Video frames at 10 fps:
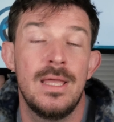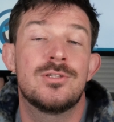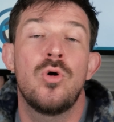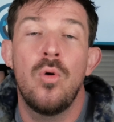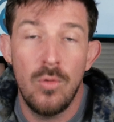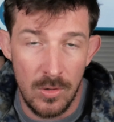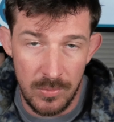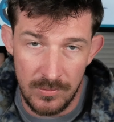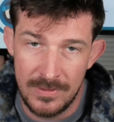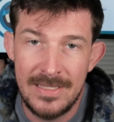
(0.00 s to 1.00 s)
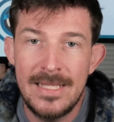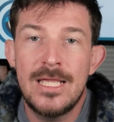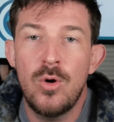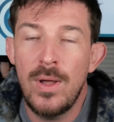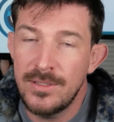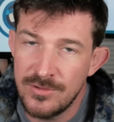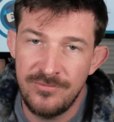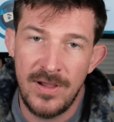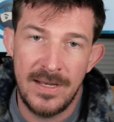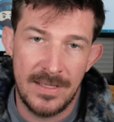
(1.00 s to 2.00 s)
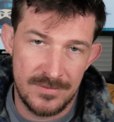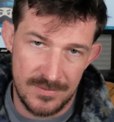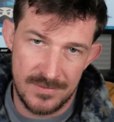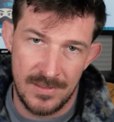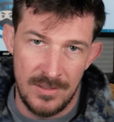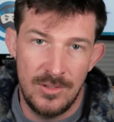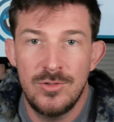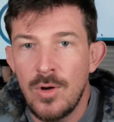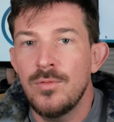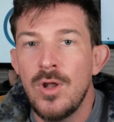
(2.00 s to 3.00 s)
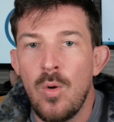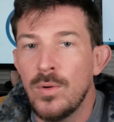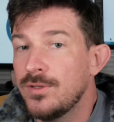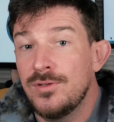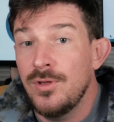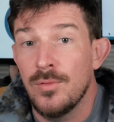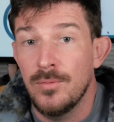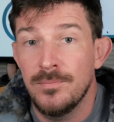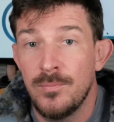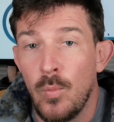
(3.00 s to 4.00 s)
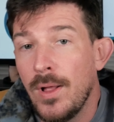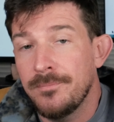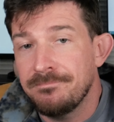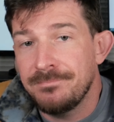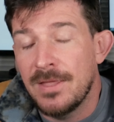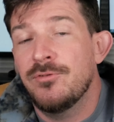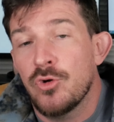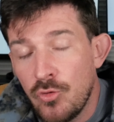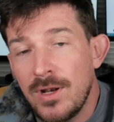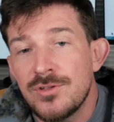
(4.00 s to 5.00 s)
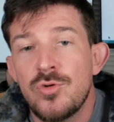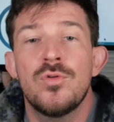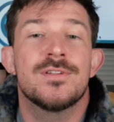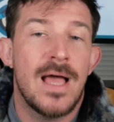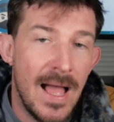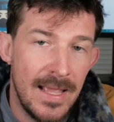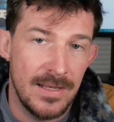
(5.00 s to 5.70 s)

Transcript: It's horrible, eating away at your finances. You don't know what to do. Well, if your credit score is high